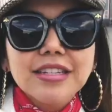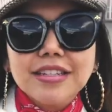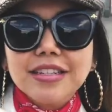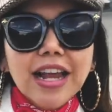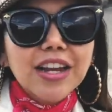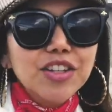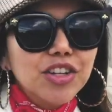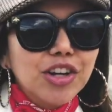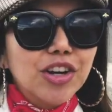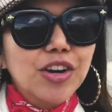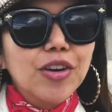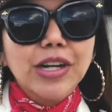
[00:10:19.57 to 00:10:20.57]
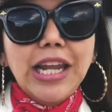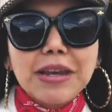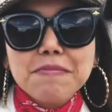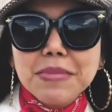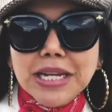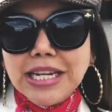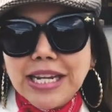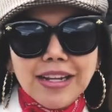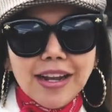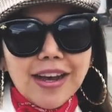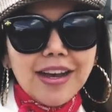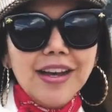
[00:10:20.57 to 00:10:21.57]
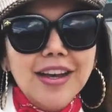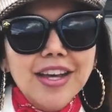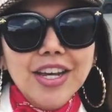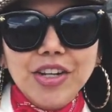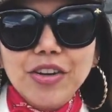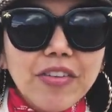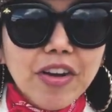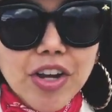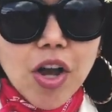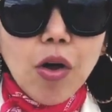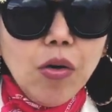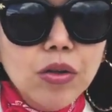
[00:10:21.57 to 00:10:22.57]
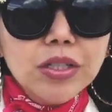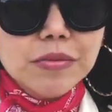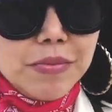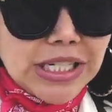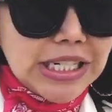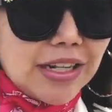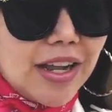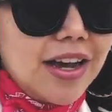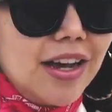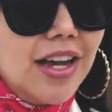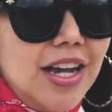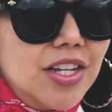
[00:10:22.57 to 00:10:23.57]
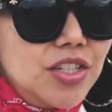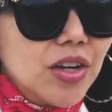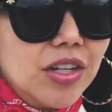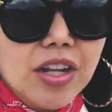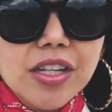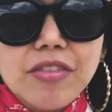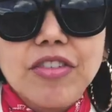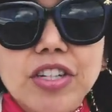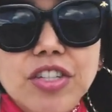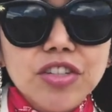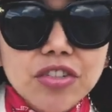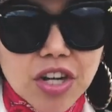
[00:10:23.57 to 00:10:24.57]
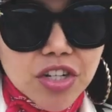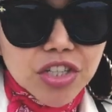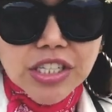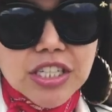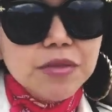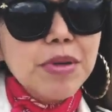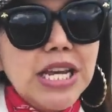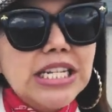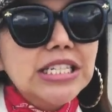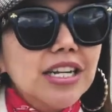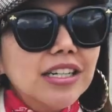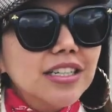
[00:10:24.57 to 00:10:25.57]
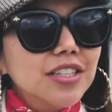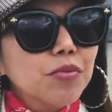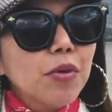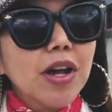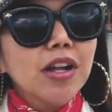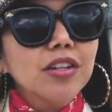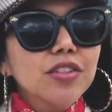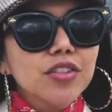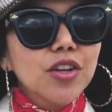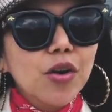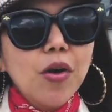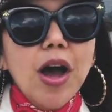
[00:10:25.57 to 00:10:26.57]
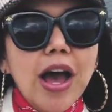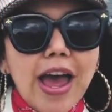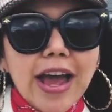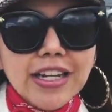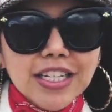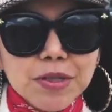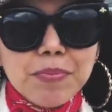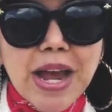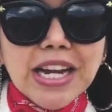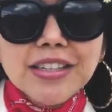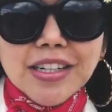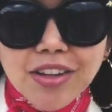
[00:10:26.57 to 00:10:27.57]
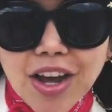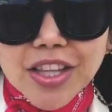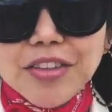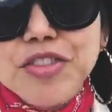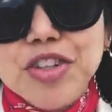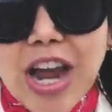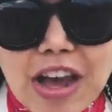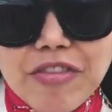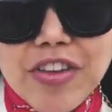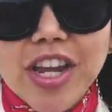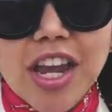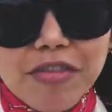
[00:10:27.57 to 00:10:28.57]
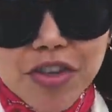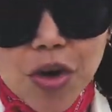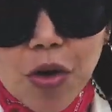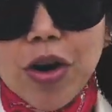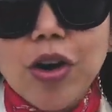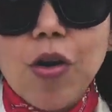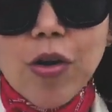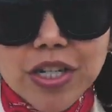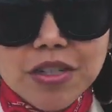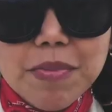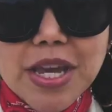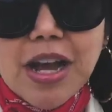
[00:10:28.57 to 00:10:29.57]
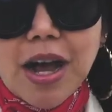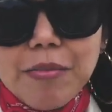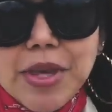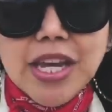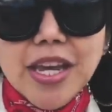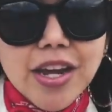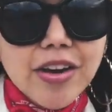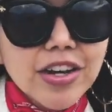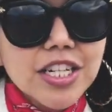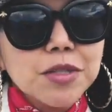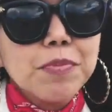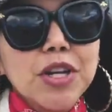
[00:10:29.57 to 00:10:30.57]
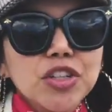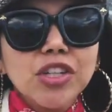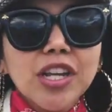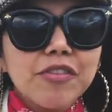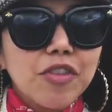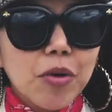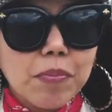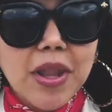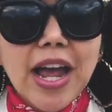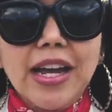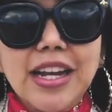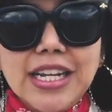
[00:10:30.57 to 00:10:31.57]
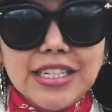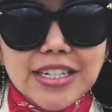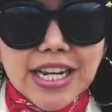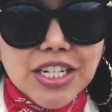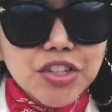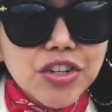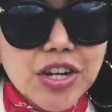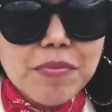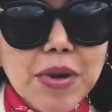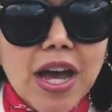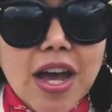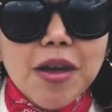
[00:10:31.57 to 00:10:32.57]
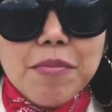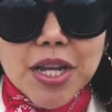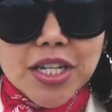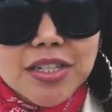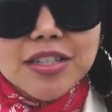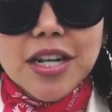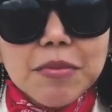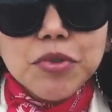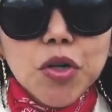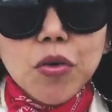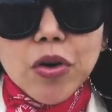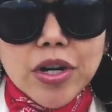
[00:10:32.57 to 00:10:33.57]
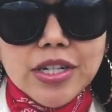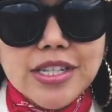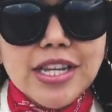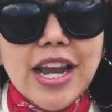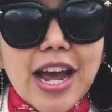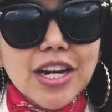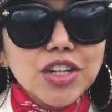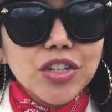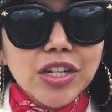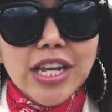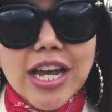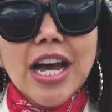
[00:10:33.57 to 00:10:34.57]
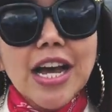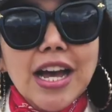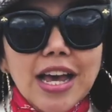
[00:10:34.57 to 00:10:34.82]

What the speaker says: center, or like Manila, you know, very old Manila. So a lot of construction is being done as well. So expect a lot of traffic if you're going to be coming here, especially if you're planning a day trip, because some tours, let's